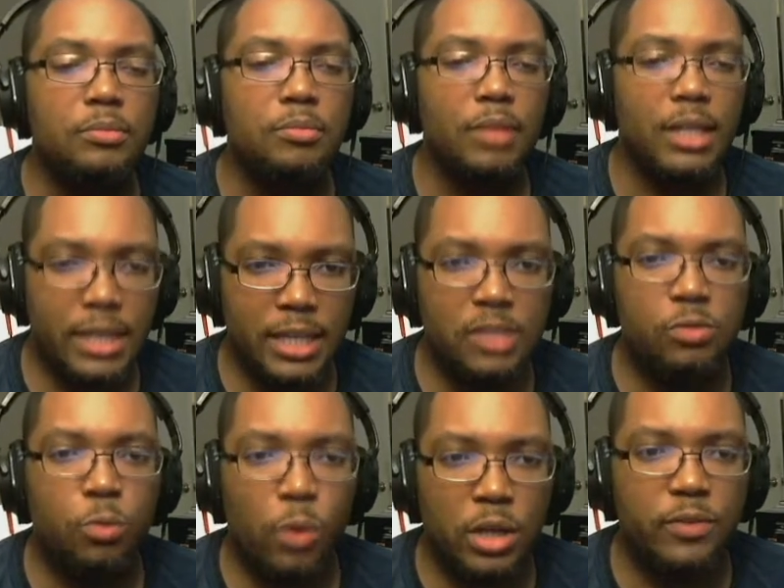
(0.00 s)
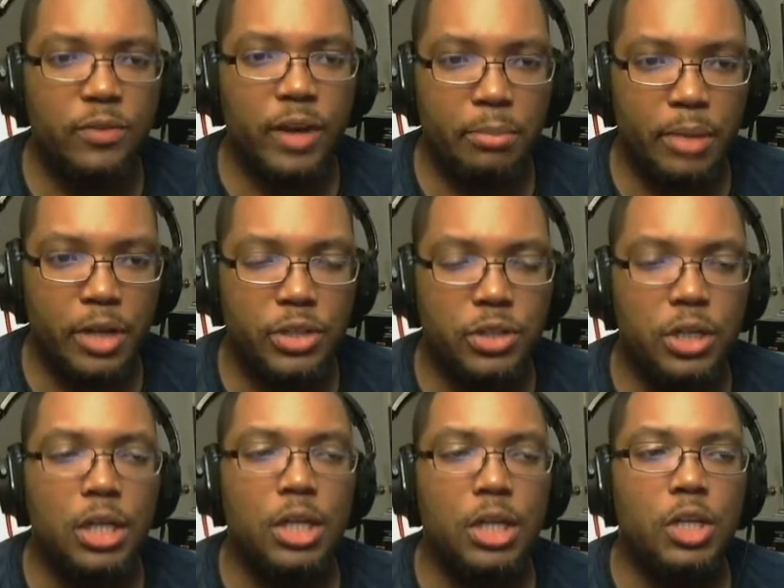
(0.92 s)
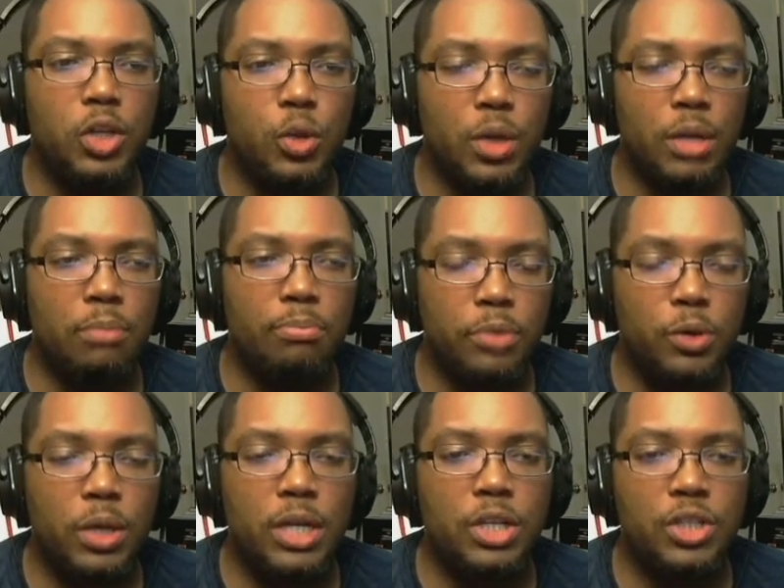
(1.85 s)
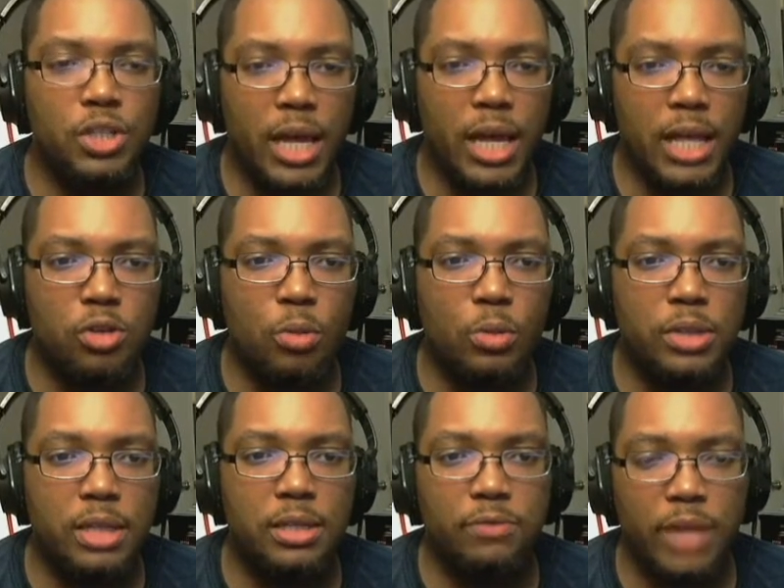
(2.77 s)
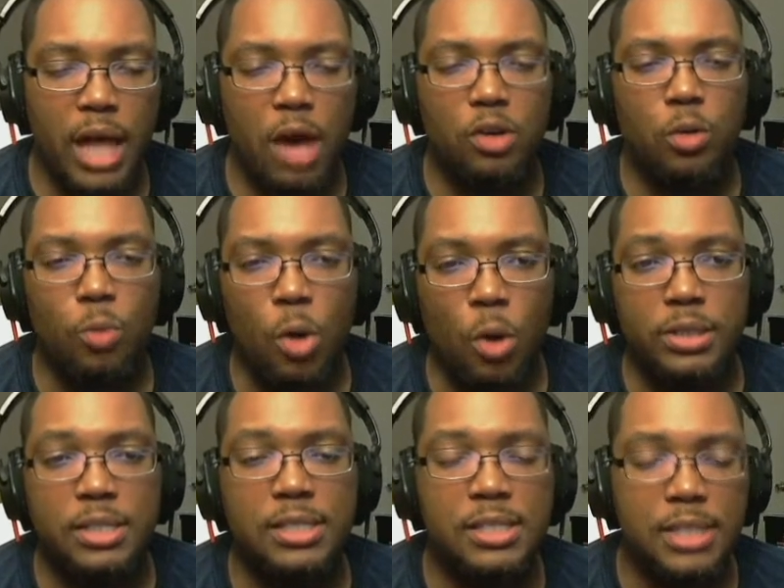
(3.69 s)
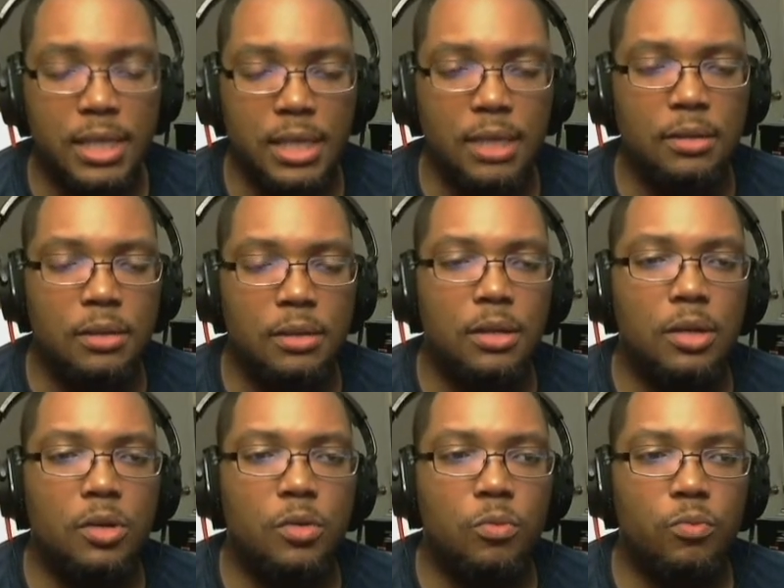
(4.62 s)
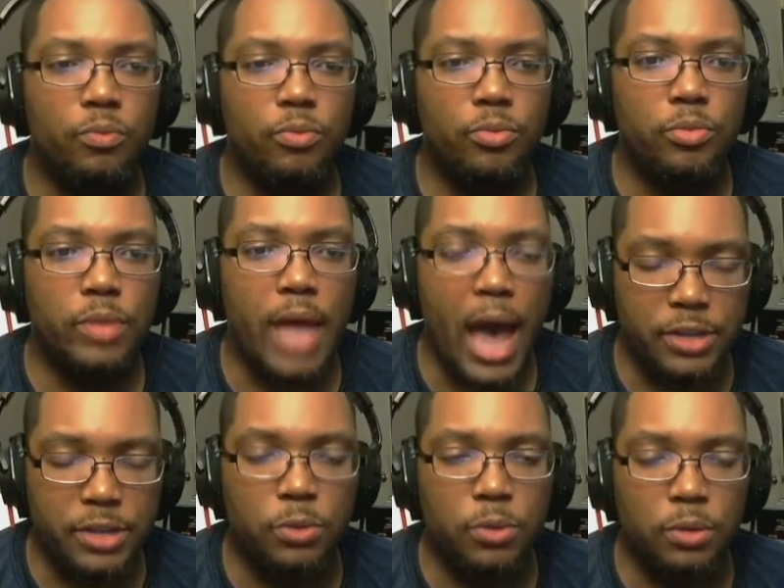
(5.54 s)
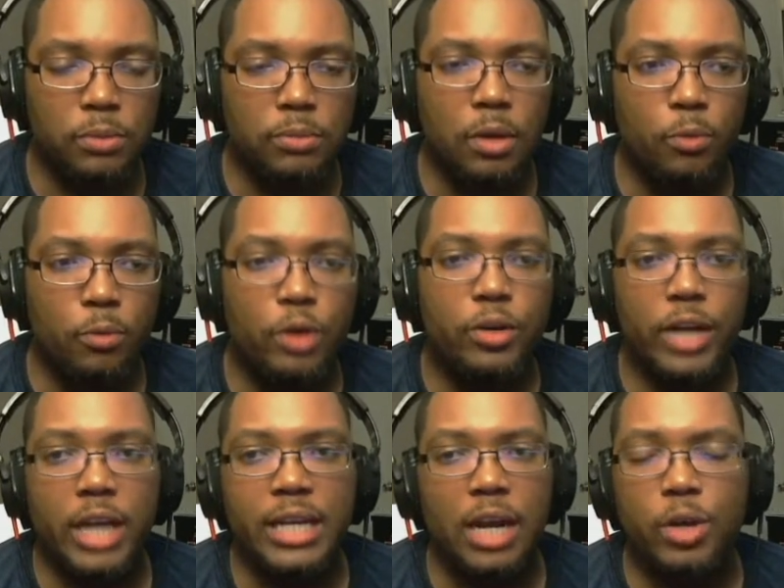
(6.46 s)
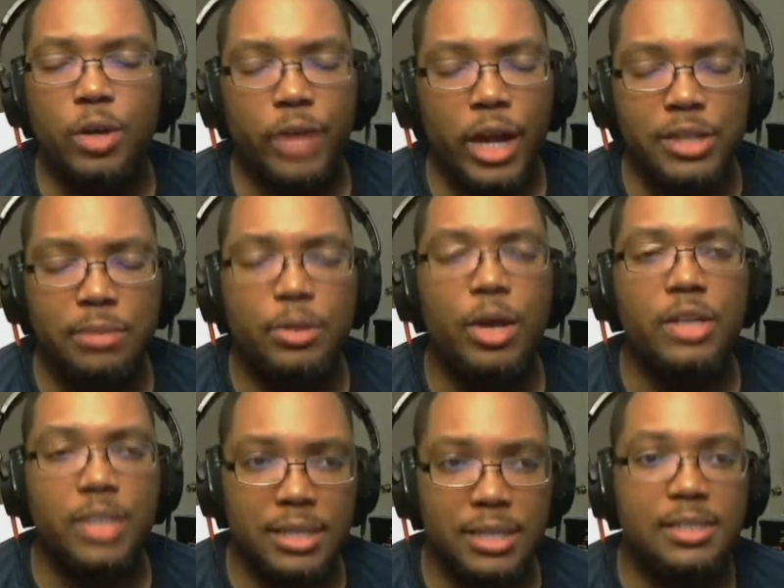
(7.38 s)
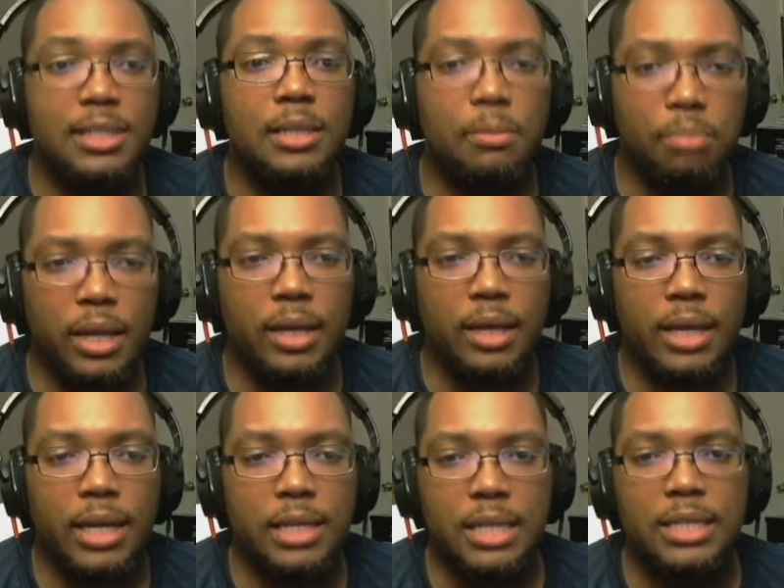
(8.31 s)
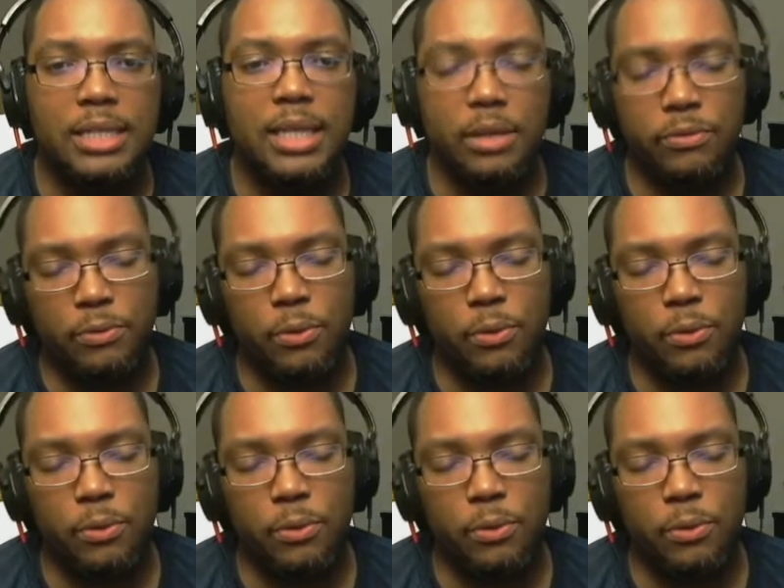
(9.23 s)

This was very much you get a chance almost as a fly on the wall to see actual not a recreation, but you actually get to see the play and it's intended for.